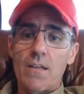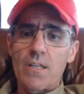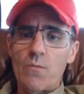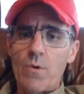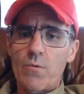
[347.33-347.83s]

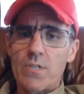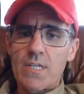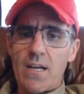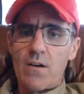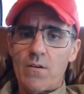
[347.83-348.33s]
think we were
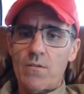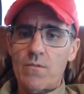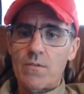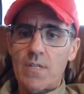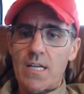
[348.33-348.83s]

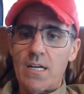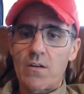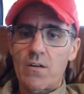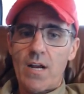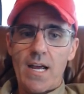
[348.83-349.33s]
down
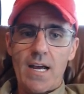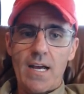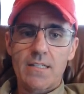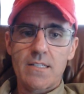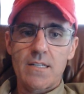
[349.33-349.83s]
here
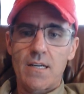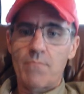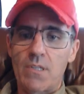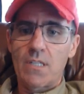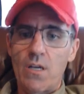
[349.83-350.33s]
at
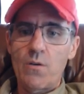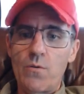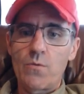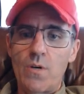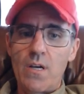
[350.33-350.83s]

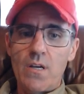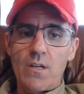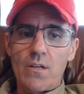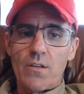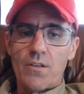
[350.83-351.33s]
below
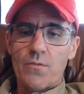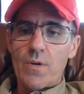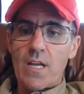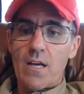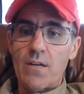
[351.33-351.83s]

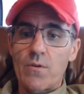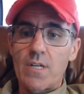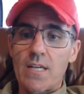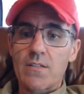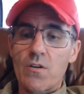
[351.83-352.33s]
300
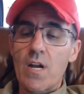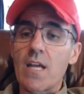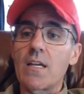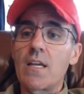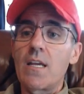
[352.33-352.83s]

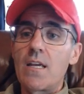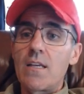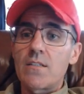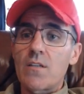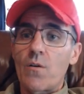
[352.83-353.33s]
yesterday.
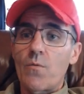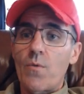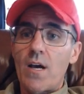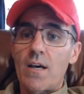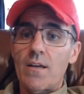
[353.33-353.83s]

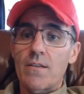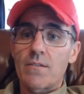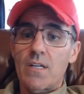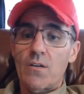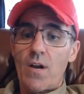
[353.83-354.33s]
So
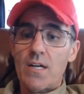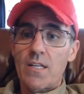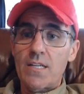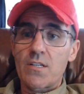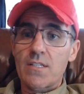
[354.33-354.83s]

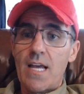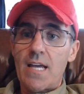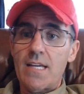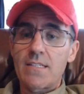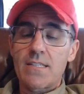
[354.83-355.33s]
congratulations,
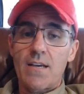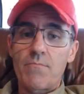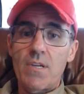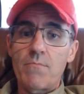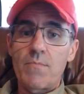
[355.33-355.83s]
guys.
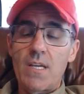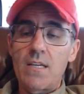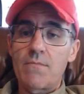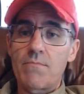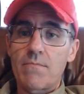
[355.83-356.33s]

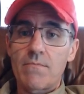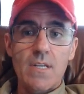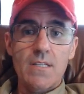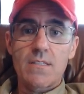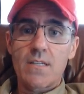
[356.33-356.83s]
BNB,
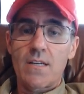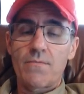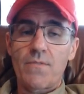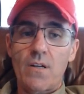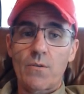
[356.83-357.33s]
it's
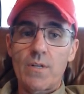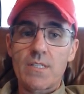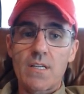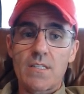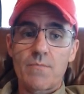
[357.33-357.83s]
following
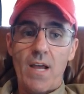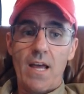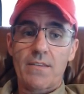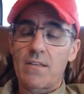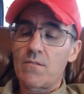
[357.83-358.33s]
its
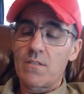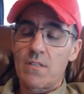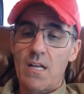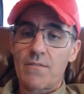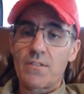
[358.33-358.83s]
path. There's a
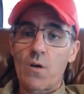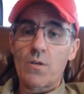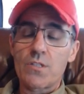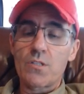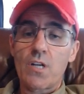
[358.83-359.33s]
lot of
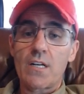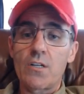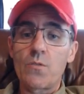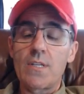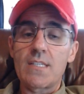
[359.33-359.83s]
tokens kind
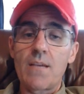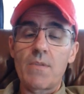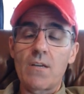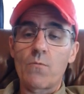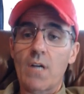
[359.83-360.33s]
of doing the same
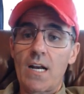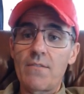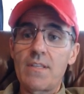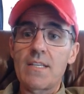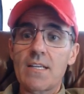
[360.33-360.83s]
thing. We're kind
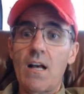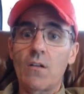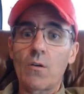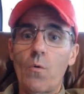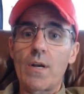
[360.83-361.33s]
of in this
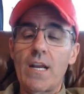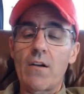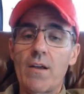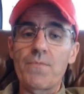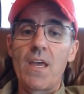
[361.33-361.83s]
altcoin
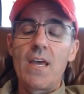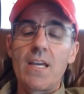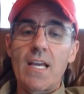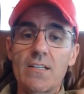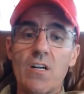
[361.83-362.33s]
area.
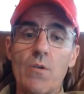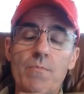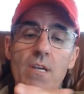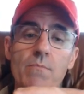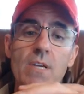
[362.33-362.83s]
Okay, let's start with
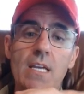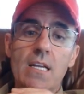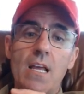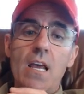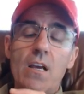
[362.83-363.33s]
BNB
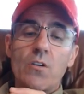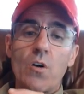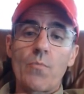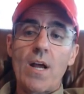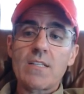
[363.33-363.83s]
again.
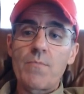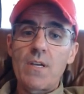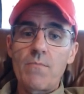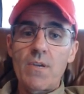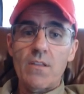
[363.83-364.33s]
Current price of
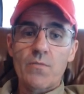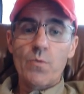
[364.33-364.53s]
BNB,